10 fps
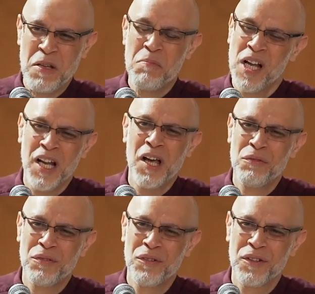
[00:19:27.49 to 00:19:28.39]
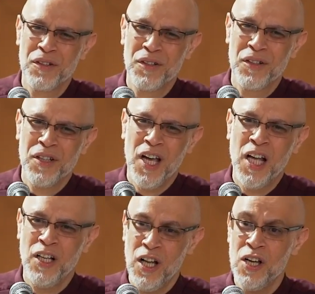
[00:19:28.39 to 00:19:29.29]
in my life,
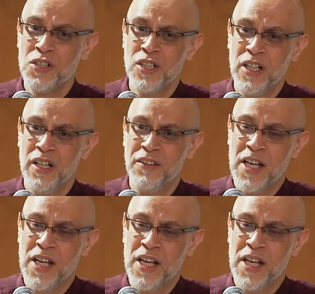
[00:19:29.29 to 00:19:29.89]
and largely